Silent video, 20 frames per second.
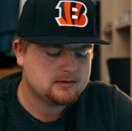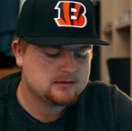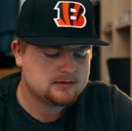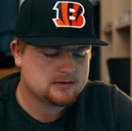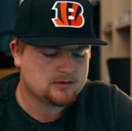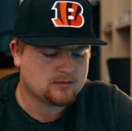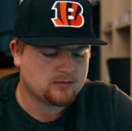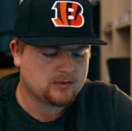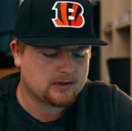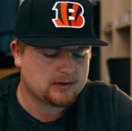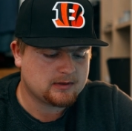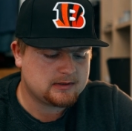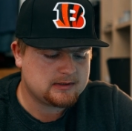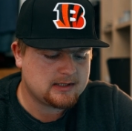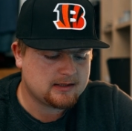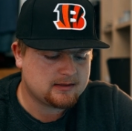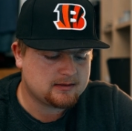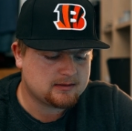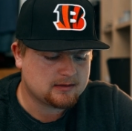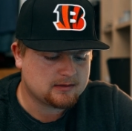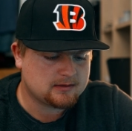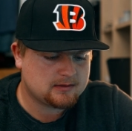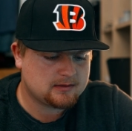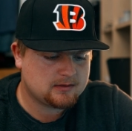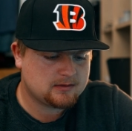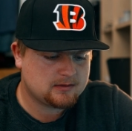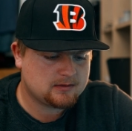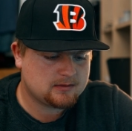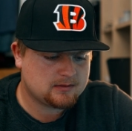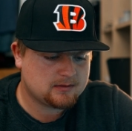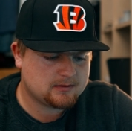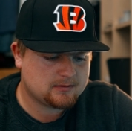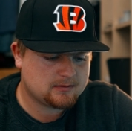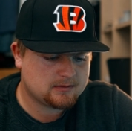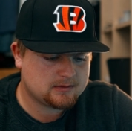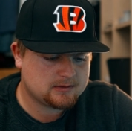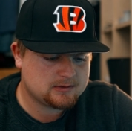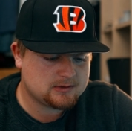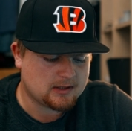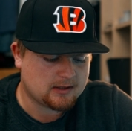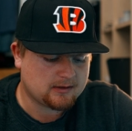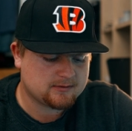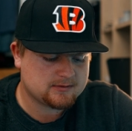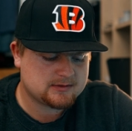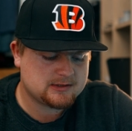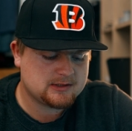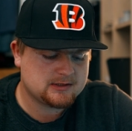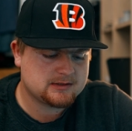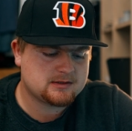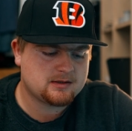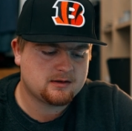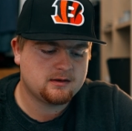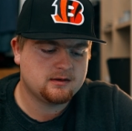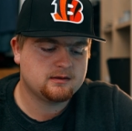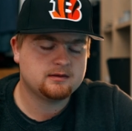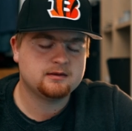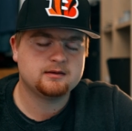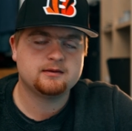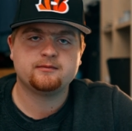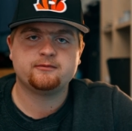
So we're going to take the shadows, just turn,